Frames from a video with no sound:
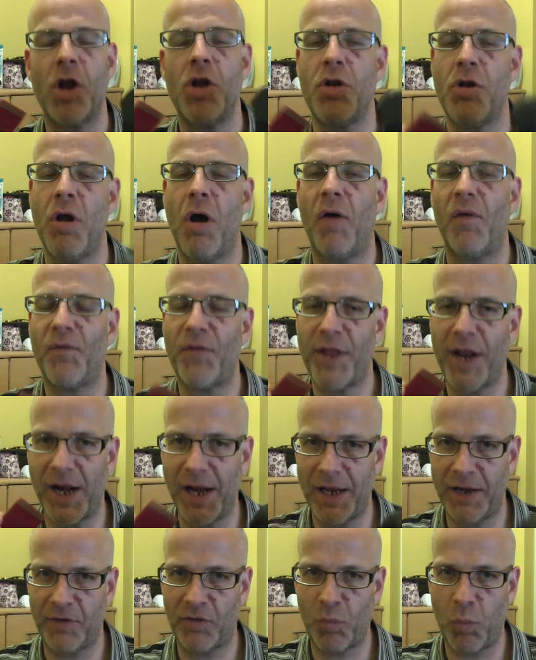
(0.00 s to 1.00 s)
not for the
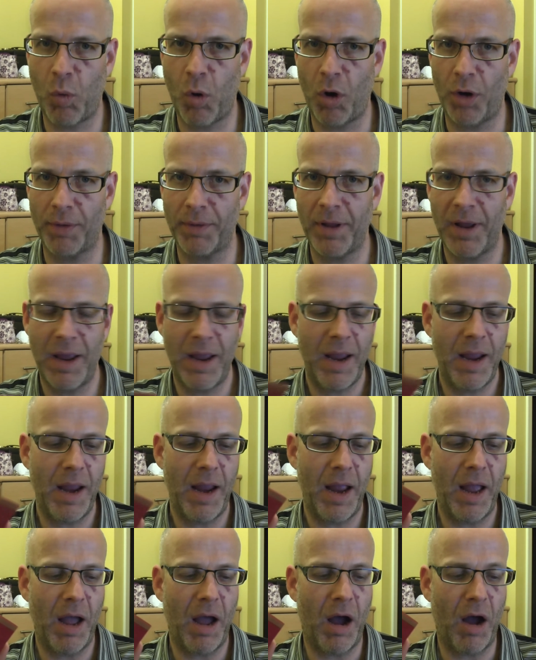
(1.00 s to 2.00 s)
Lynx 1.
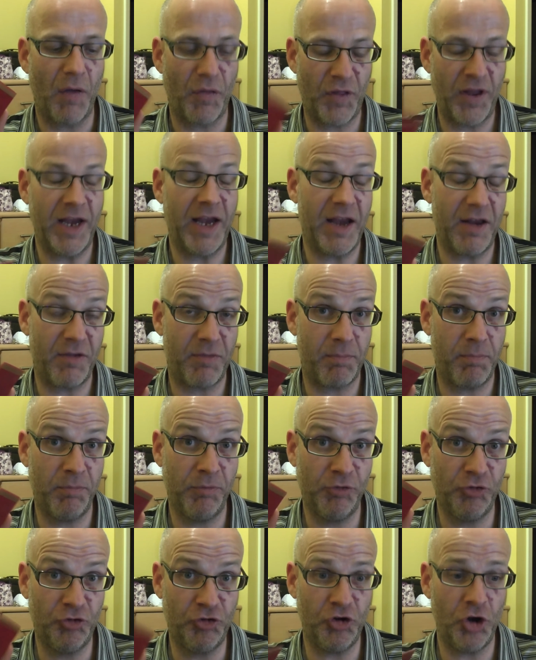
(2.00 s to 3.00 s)
I think it's
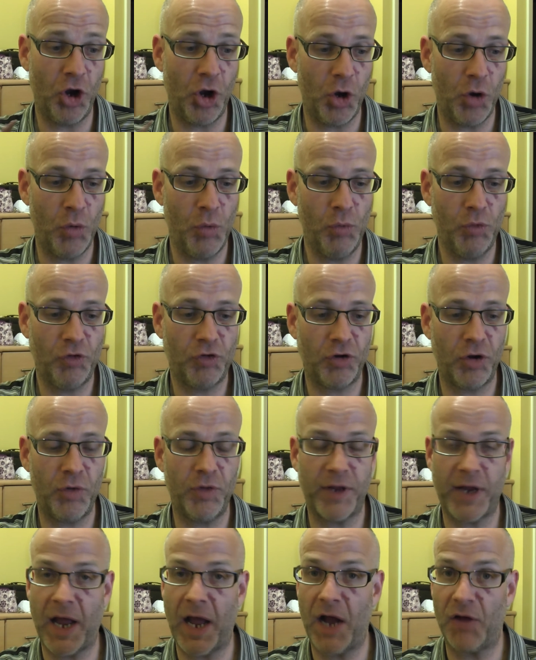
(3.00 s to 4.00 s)
due to
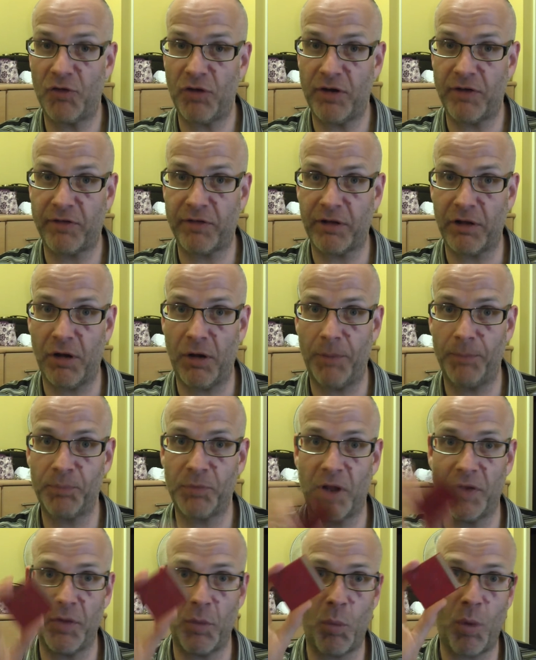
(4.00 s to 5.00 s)
the cartridge slot
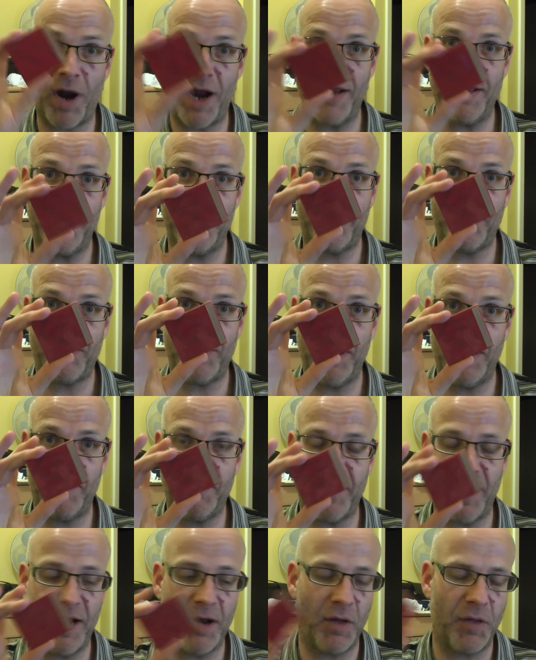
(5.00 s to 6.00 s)
and the way this
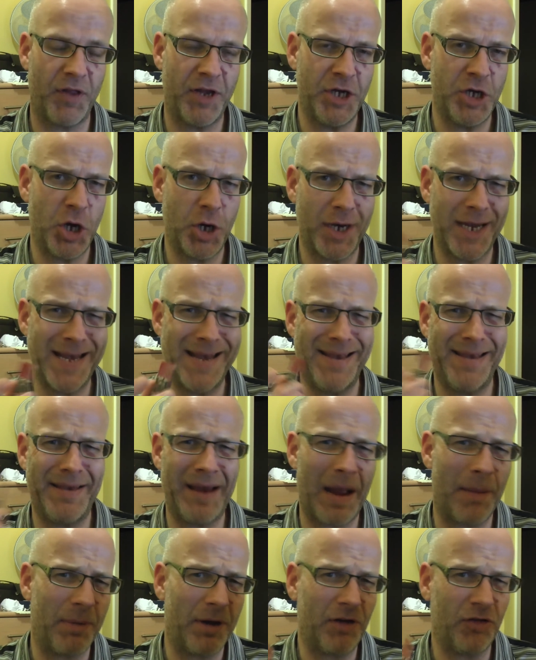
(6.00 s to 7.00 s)
sits in. I think you can
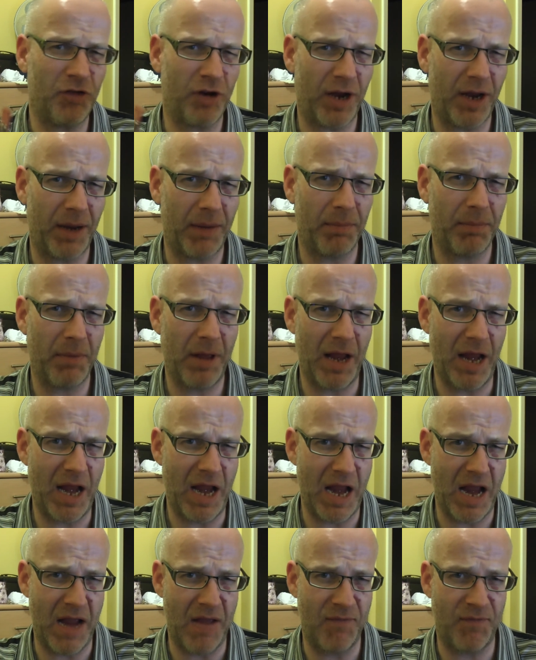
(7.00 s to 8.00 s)
damage it
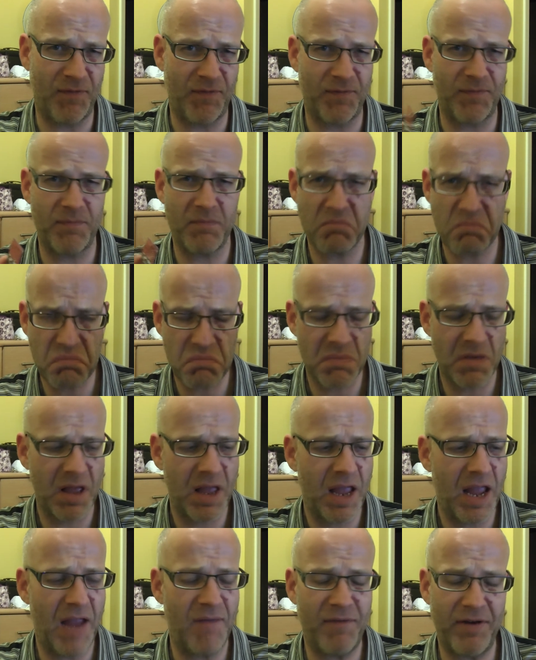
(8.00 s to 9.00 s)
if
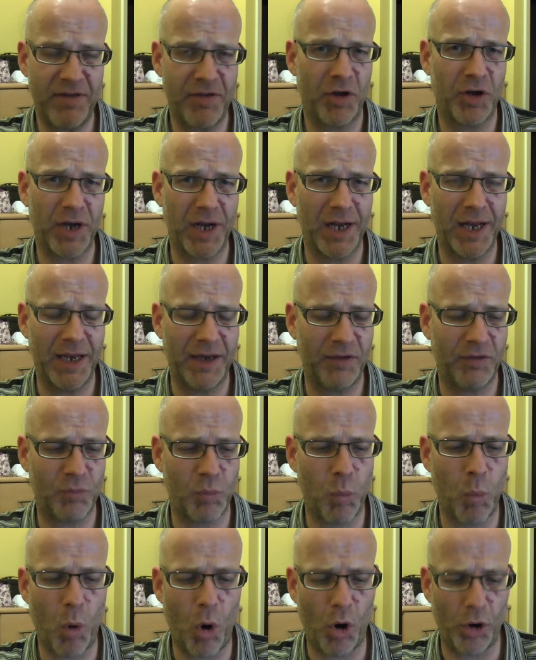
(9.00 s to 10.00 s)
it's on a
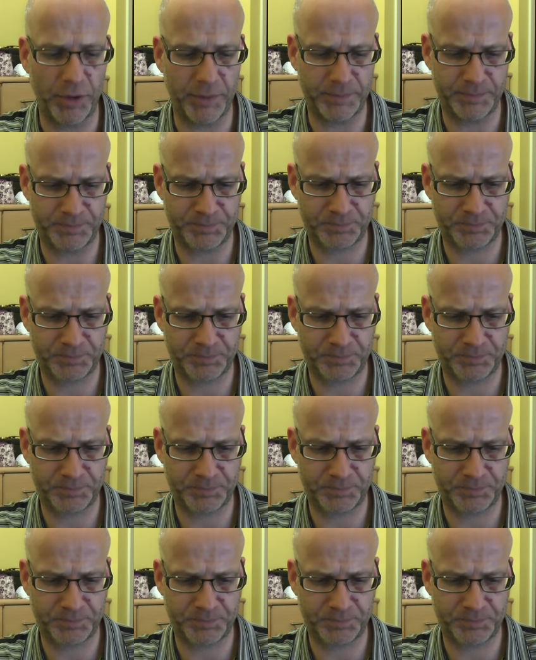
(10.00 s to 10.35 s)
Lynx 1.